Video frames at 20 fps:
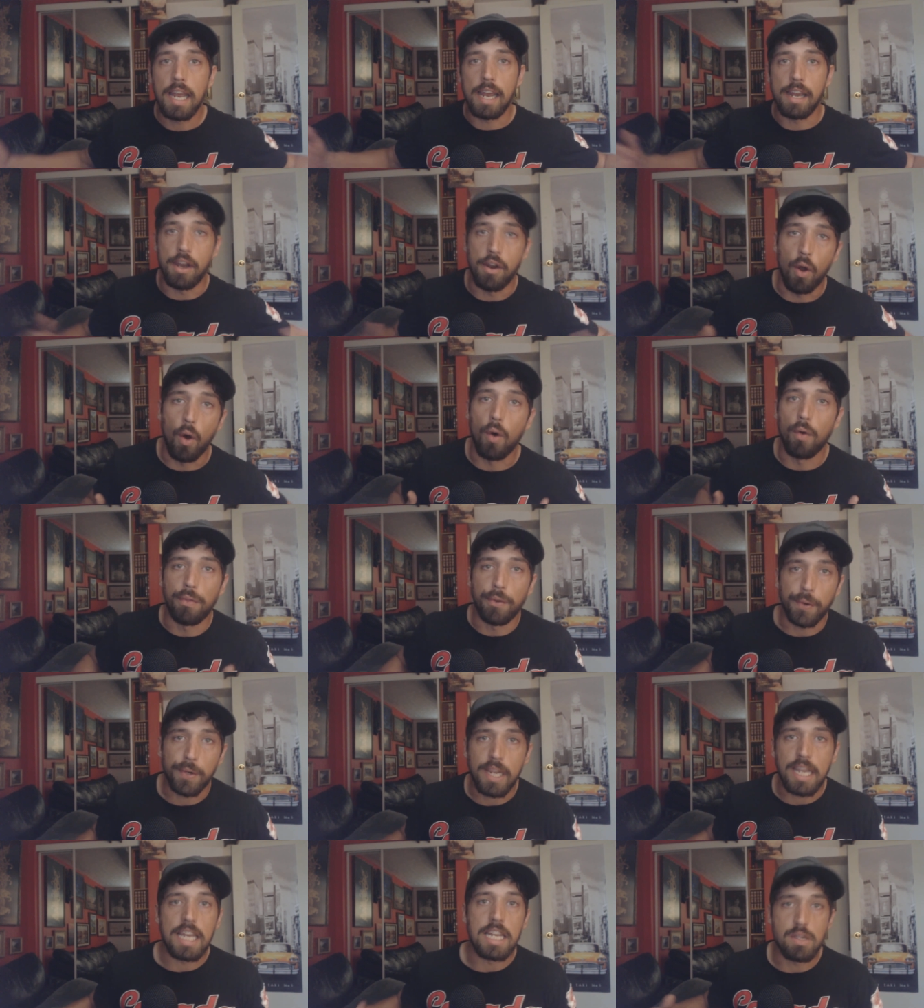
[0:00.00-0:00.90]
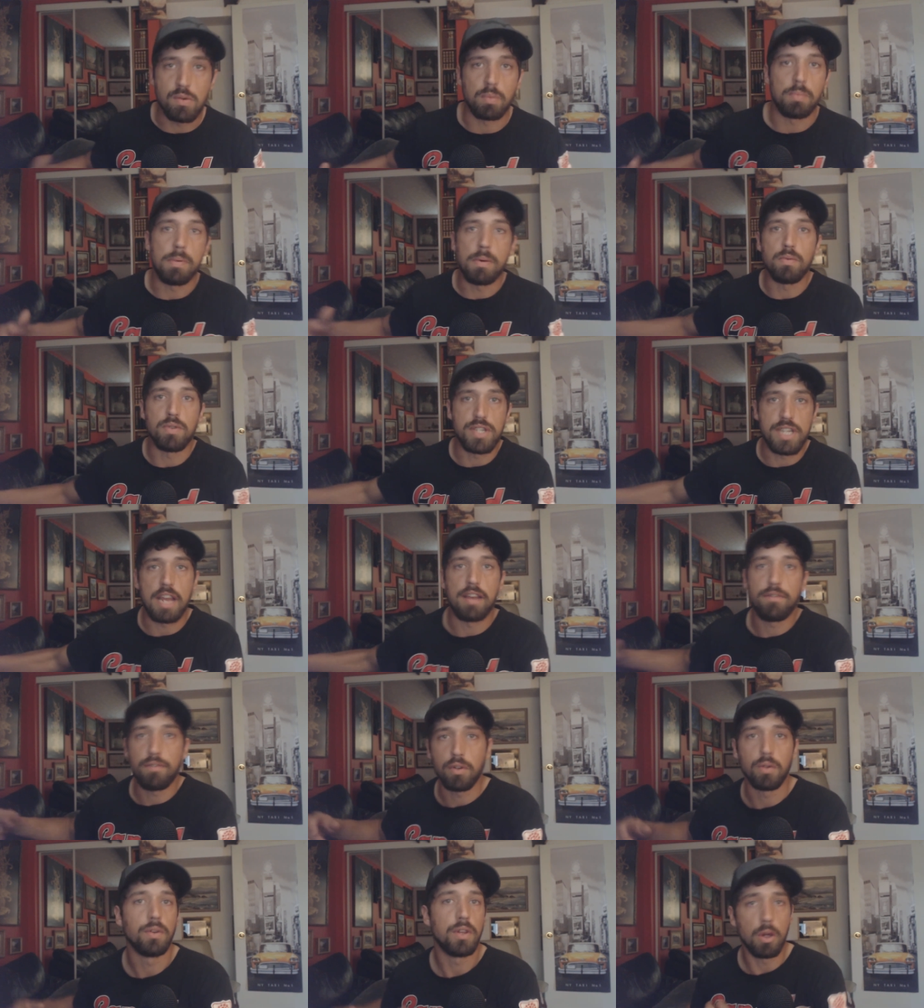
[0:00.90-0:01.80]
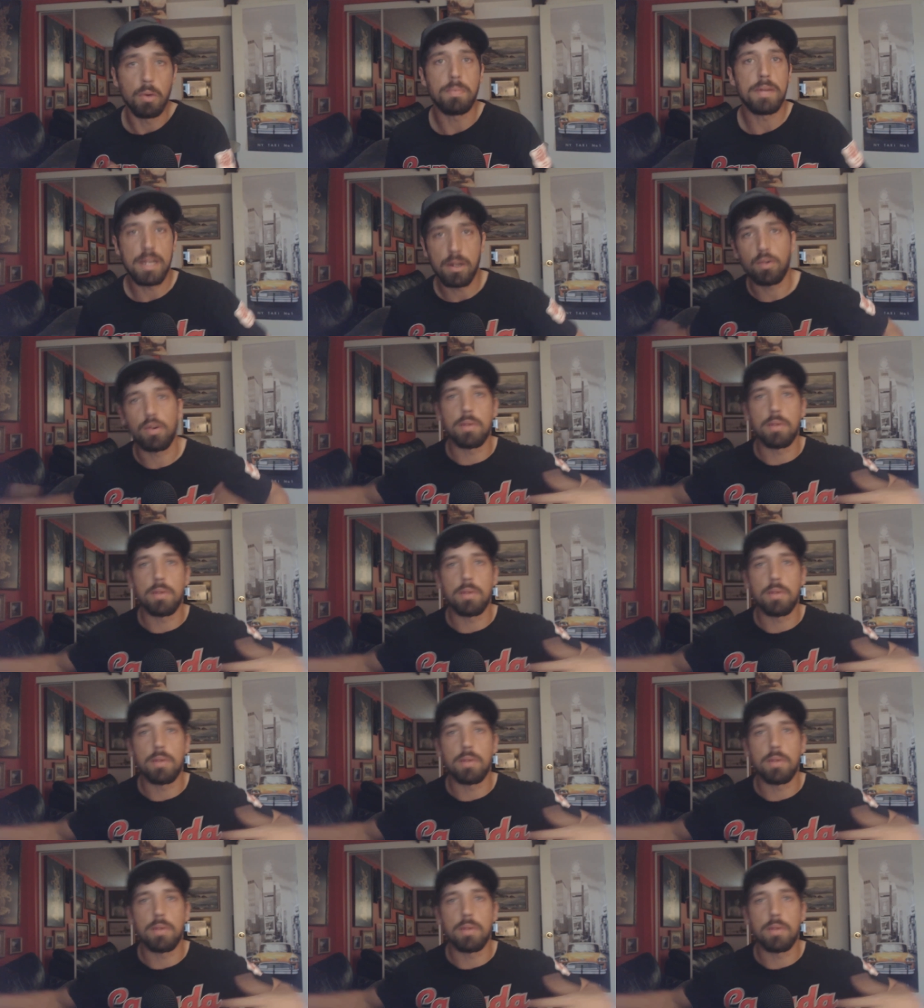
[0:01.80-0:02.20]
and then all their kids will be resentful, and they'll be